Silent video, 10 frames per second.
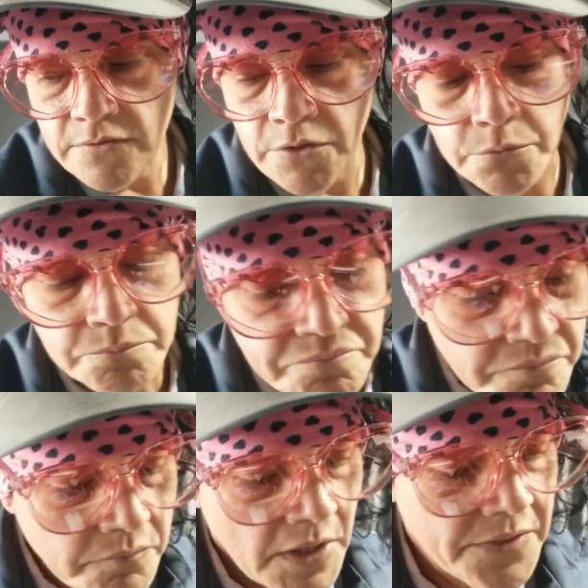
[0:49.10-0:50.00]
so
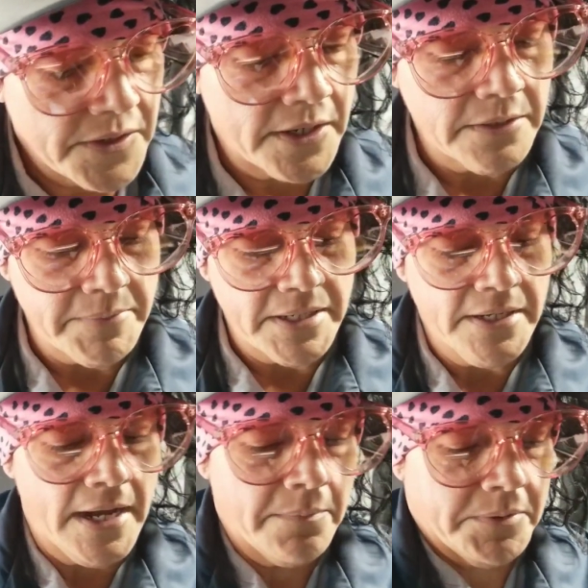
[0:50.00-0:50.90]
I think I can make
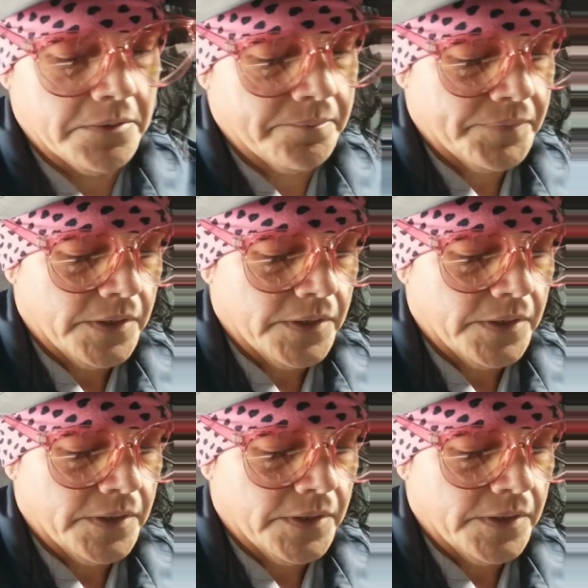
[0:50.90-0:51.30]
it happen.